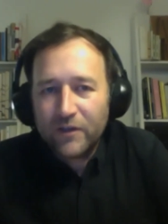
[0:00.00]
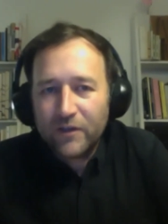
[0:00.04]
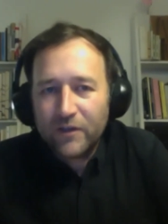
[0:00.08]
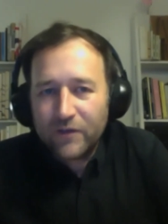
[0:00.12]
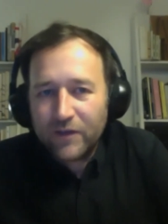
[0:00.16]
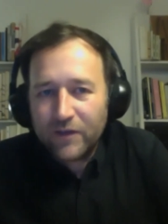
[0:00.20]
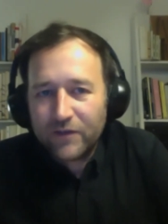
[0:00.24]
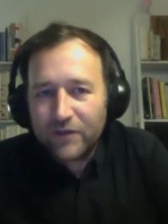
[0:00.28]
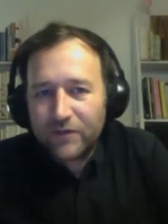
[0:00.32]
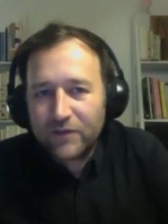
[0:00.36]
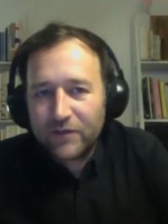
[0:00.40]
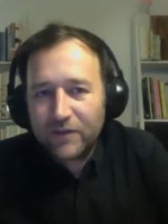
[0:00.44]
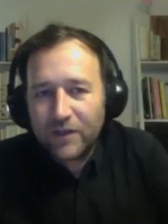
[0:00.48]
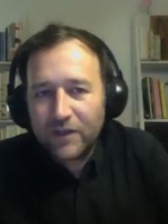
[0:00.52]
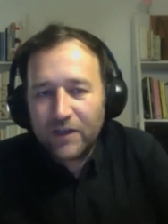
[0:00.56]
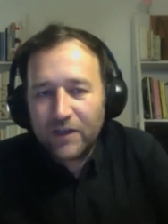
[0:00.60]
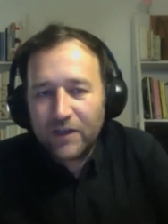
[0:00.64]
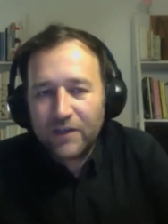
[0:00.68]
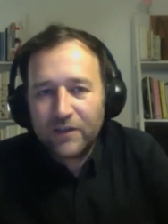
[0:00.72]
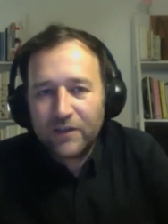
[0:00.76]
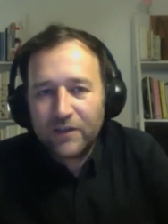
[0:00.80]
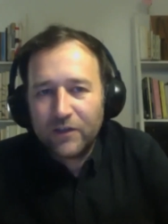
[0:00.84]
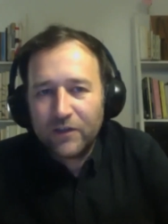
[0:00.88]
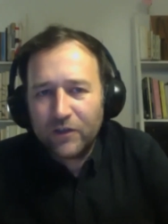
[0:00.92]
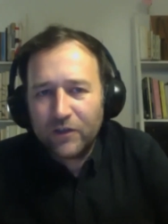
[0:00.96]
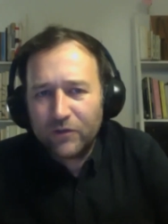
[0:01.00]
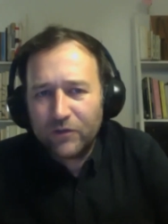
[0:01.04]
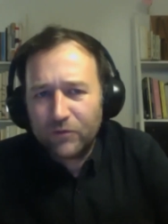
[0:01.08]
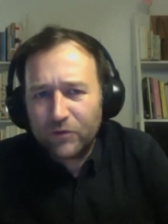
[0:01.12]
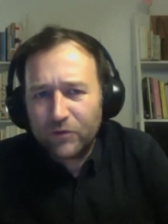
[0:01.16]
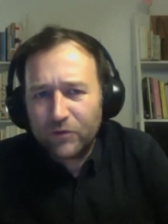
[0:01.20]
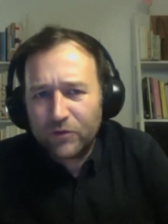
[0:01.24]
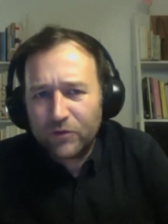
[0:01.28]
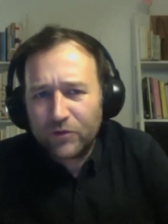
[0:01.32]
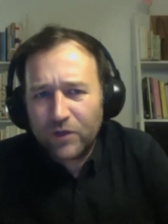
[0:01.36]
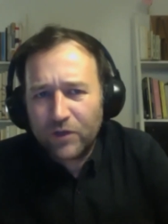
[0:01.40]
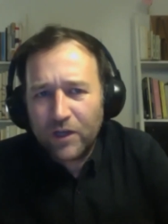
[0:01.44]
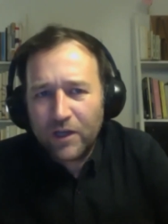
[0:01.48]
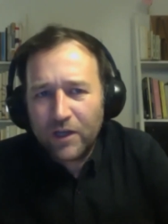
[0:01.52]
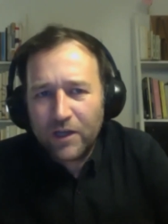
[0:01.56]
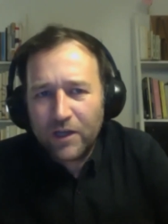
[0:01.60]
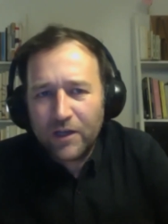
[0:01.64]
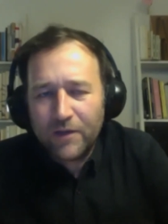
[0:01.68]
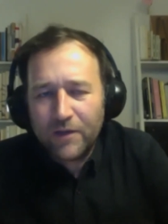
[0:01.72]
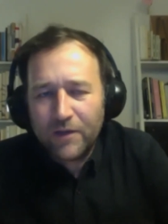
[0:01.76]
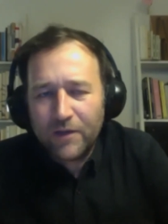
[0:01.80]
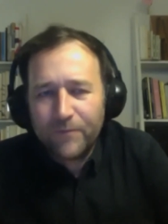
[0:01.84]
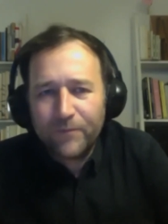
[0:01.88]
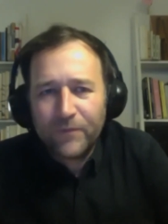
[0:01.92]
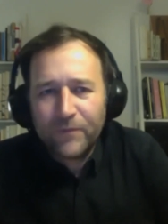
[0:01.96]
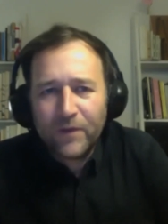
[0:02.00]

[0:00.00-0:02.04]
yesterday. Um,